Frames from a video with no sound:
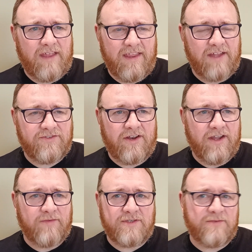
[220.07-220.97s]
they're
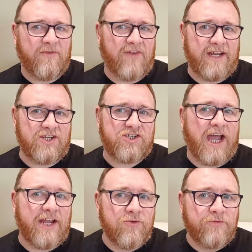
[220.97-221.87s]
turning up to provide a
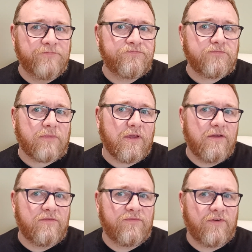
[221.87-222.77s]
shadow
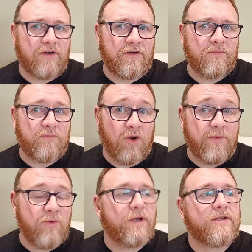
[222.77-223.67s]
for
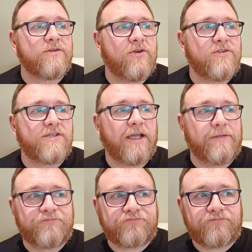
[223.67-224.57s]
proper workers on
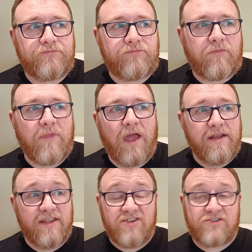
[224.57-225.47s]
site,
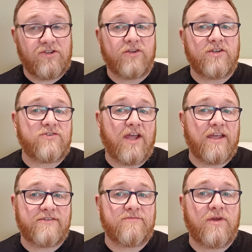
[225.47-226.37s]
and they're just looking to try
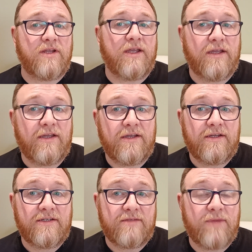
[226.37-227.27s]
and get some money
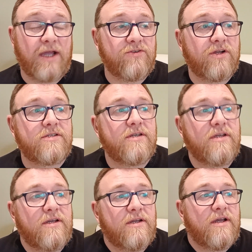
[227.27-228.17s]
to buy drugs.
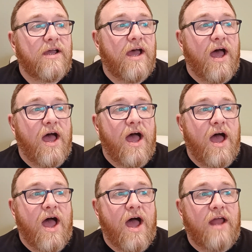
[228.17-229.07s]

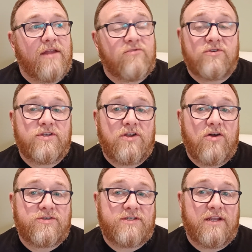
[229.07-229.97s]
And of course they're
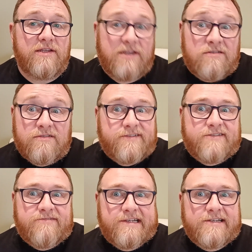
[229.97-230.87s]
all sitting there
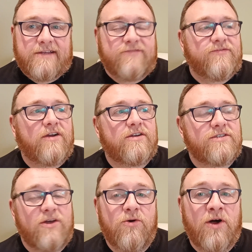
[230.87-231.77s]
twitching like fuck
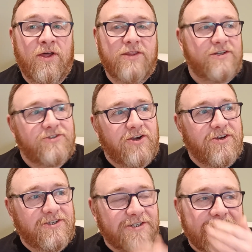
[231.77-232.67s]
because they want their
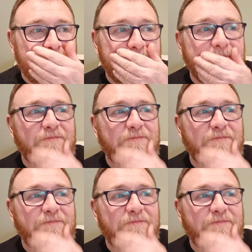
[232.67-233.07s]
drugs,